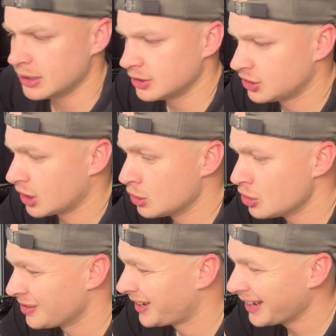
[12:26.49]

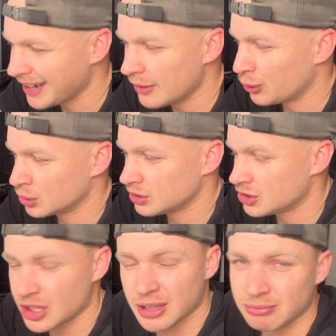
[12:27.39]
So I love
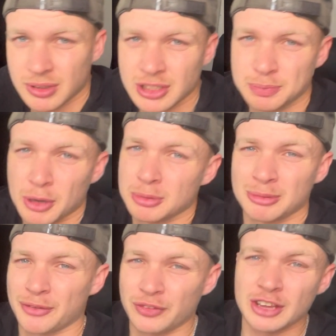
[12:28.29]
Oxenchair. He's probably
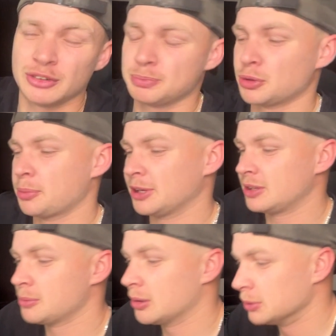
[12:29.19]
my favorite prop at
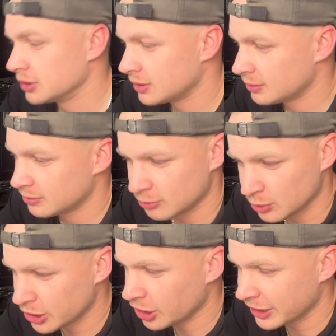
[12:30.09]
the moment.
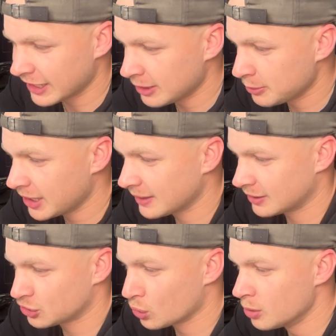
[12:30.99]
We gotta get him there at
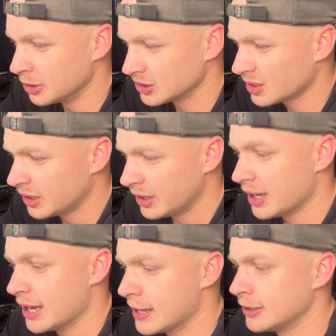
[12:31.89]
the Stormers.
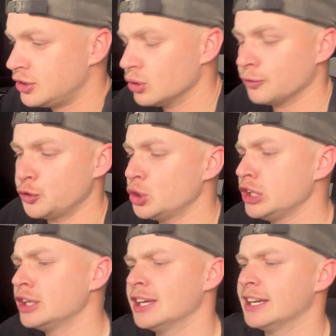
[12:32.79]
Dion
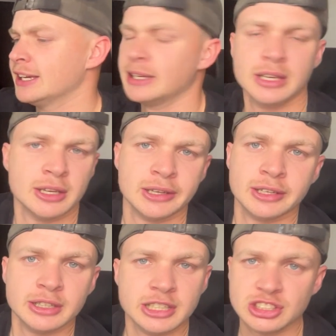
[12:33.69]
Fourie,
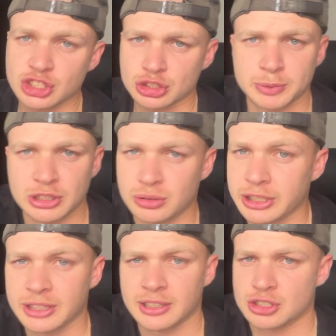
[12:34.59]
he's just been
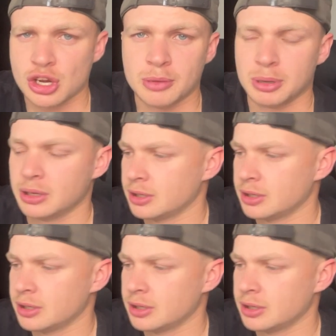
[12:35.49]
doing the job.